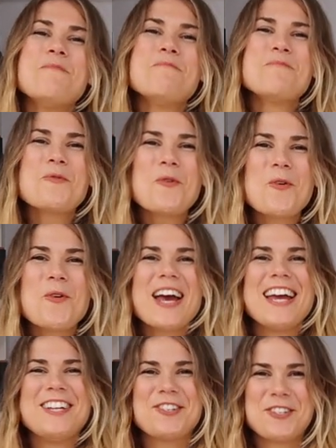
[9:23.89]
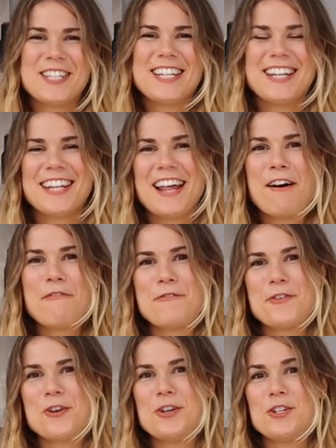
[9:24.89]
more interested in that
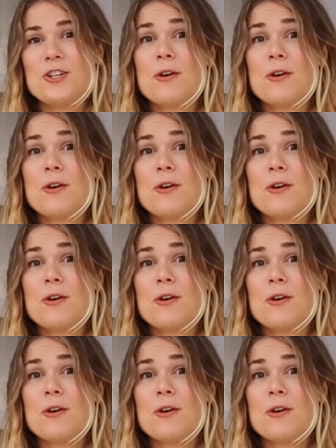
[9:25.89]
food.